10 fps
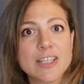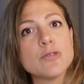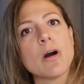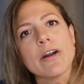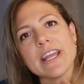and
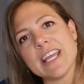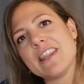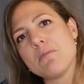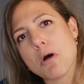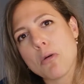you are
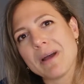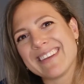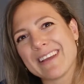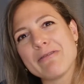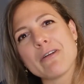in the
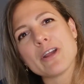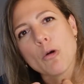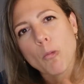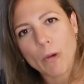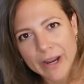moment and very
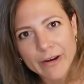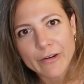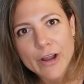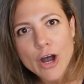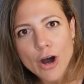
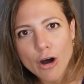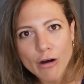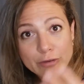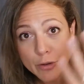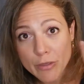aware
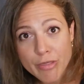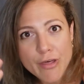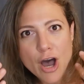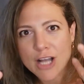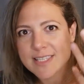of your
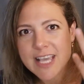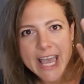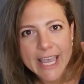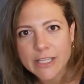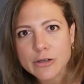thoughts
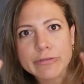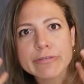and your